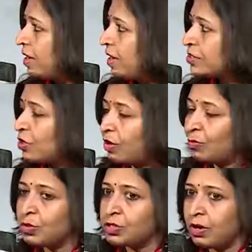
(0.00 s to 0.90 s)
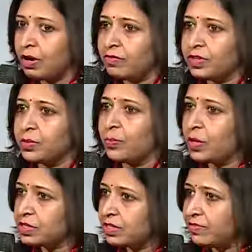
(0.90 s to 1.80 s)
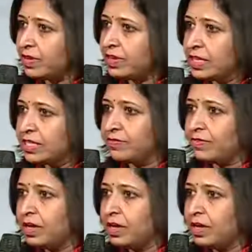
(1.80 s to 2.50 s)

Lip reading: It's almost always a positive narrative,